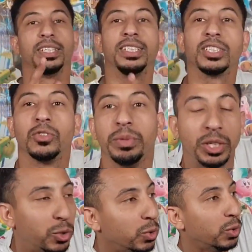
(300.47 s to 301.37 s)
This would be
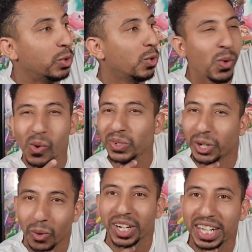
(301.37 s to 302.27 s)
cool. Ooh,
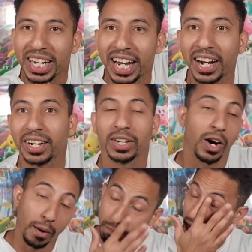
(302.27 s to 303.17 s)
Yoda in there?
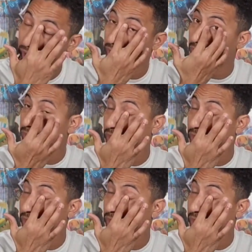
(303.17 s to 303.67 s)
Oh man, look